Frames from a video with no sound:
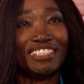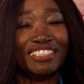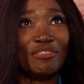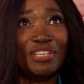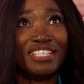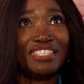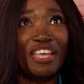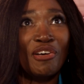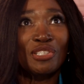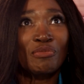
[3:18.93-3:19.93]
when the
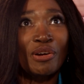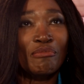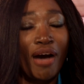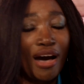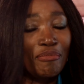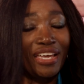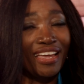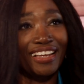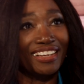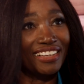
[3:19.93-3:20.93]
sales weren't popping.